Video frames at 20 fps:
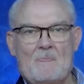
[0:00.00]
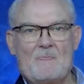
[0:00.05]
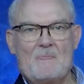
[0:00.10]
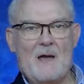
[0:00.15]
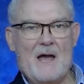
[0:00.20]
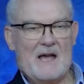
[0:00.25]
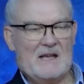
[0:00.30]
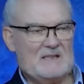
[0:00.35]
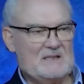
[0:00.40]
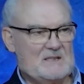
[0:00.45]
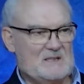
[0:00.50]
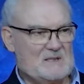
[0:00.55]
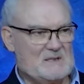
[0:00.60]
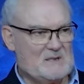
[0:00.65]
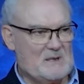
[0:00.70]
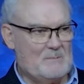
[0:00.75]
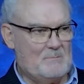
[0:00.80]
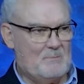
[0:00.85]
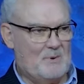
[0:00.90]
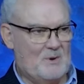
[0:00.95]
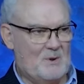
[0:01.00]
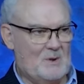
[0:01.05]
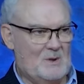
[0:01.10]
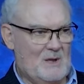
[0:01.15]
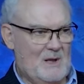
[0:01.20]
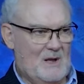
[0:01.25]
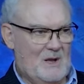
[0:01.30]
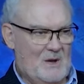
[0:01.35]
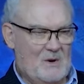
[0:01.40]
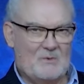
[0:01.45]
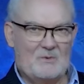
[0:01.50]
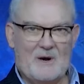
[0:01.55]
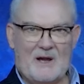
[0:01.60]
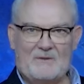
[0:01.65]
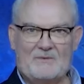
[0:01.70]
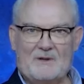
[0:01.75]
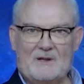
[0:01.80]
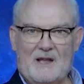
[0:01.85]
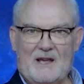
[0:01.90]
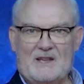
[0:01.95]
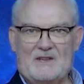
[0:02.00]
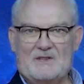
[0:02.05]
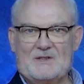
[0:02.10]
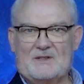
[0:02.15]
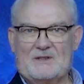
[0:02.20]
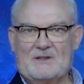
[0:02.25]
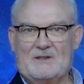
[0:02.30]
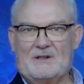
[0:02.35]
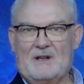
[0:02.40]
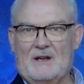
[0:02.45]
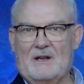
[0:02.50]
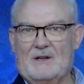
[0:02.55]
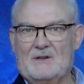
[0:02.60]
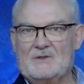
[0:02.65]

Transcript: That simple revelation